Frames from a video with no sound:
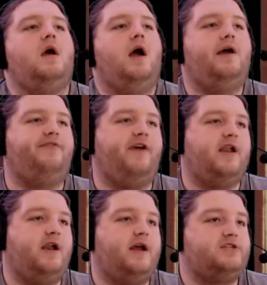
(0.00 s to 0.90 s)
I found a
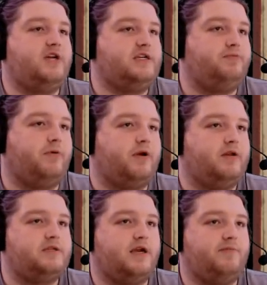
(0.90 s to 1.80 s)
nice chessboard. It
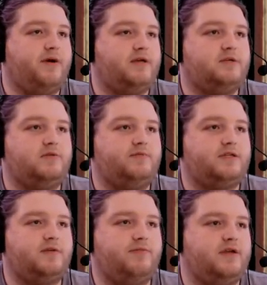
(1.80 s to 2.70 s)
looks like a puzzle, but
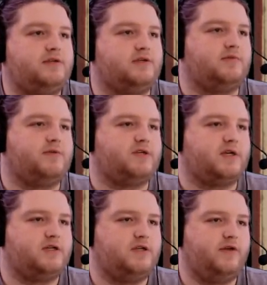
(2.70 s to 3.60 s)
some pieces are missing. I
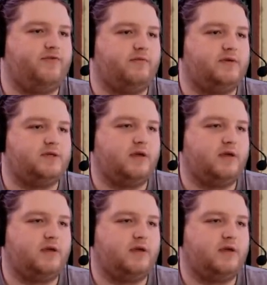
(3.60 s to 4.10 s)
should look for the missing...